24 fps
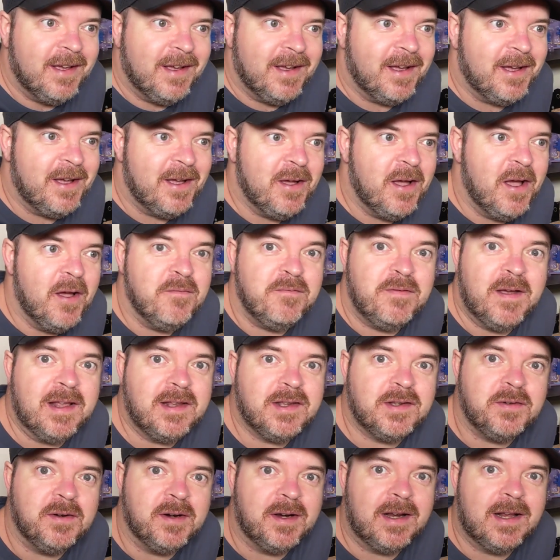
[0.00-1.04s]
a
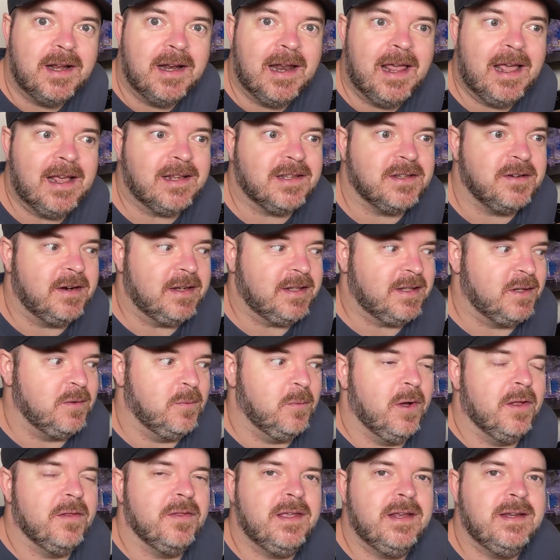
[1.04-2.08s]
veteran collector as to
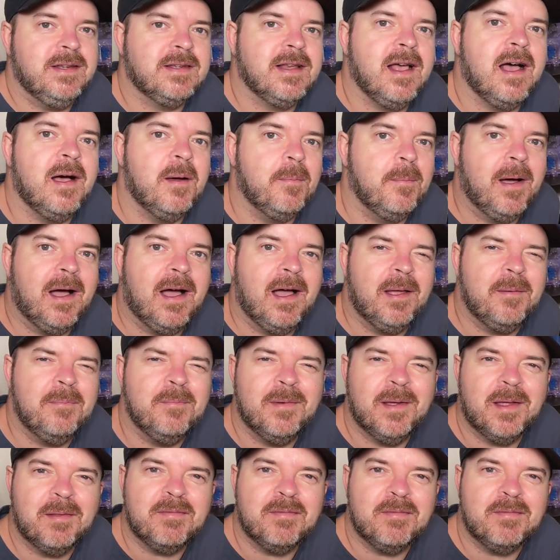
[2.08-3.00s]
what these are, but I'm,